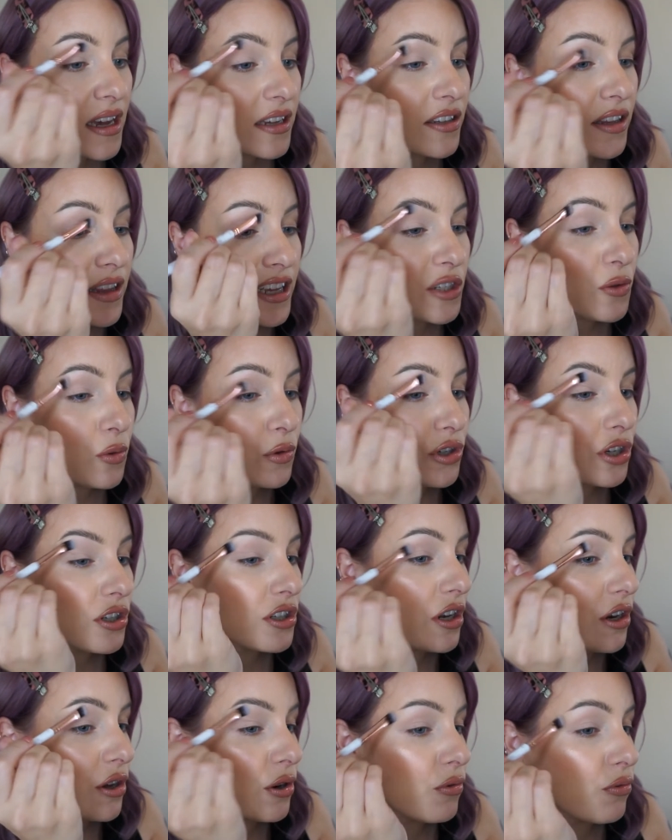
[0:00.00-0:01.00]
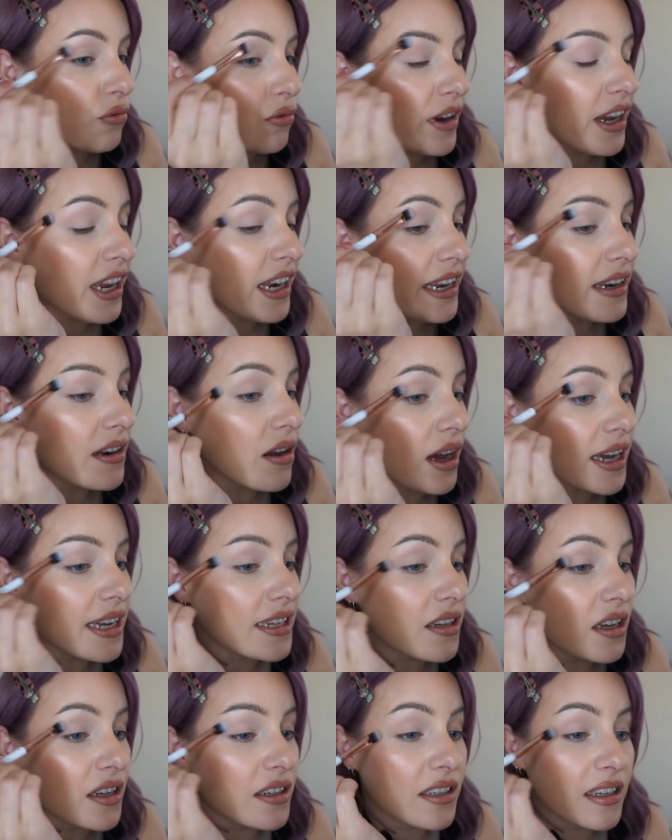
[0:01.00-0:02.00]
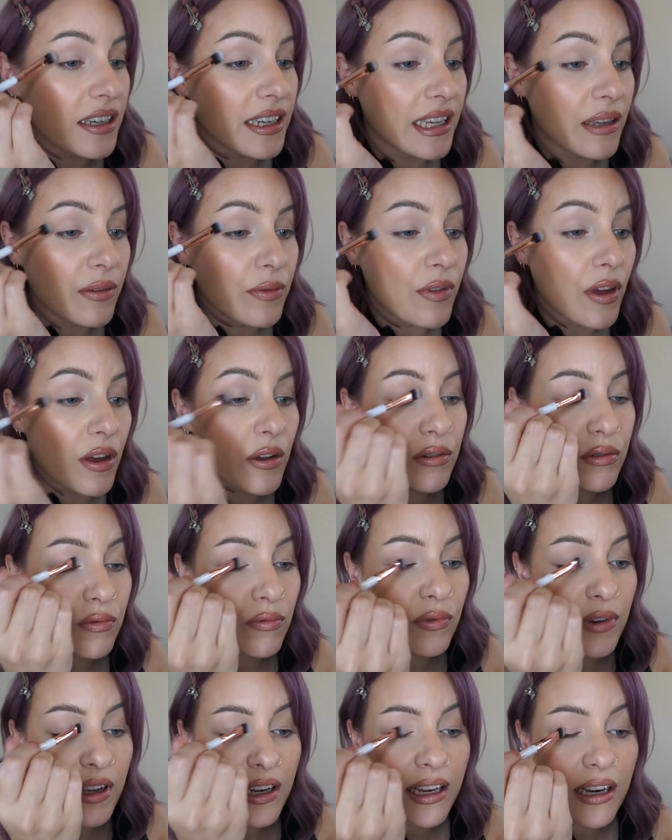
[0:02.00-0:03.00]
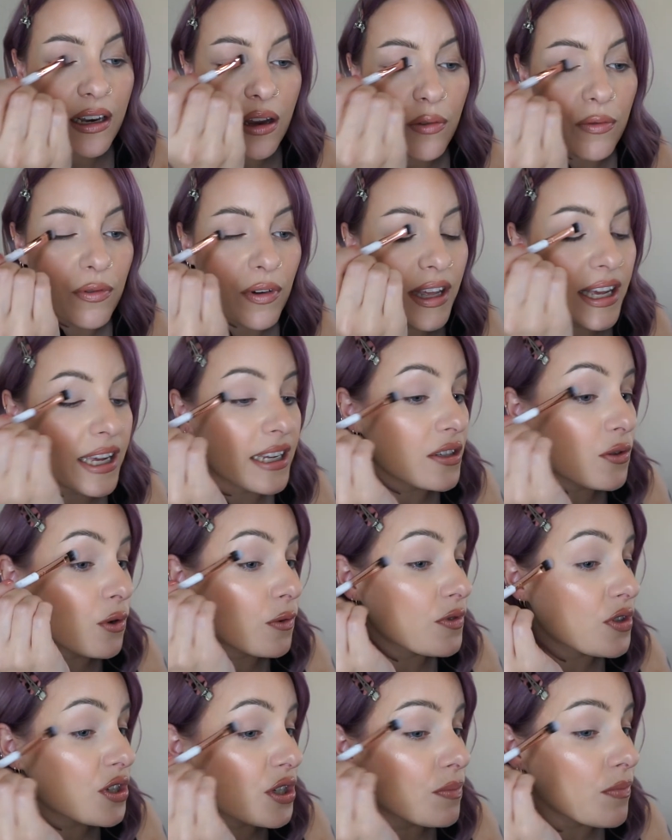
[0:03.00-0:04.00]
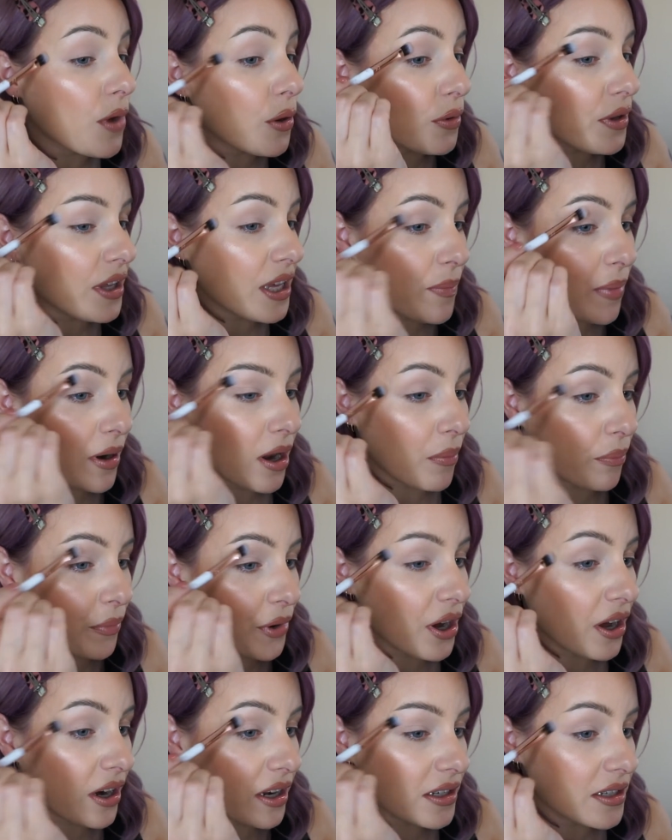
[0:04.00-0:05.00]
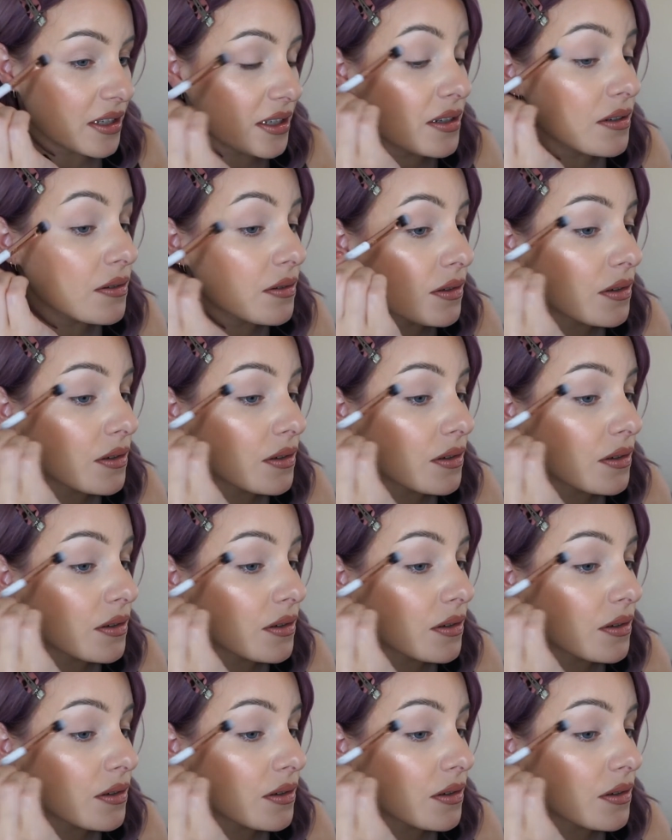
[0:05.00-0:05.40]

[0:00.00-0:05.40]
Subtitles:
So this will just look really nice underneath those really lovely sort of smoky plum colours.